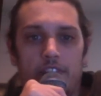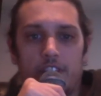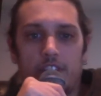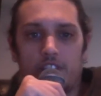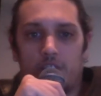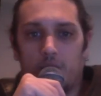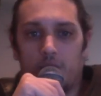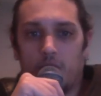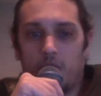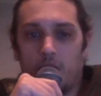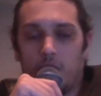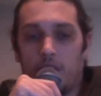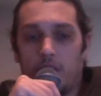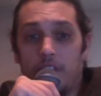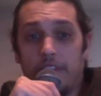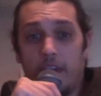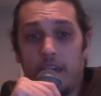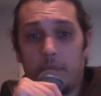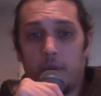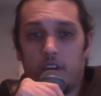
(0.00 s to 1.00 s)
the solo, and
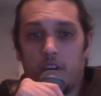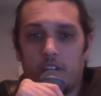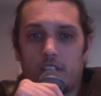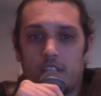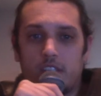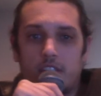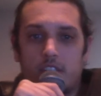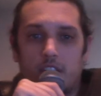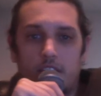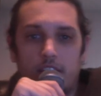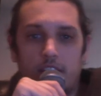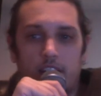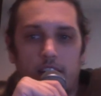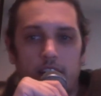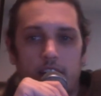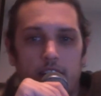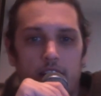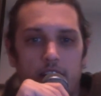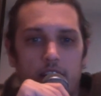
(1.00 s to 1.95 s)
that part is still in it.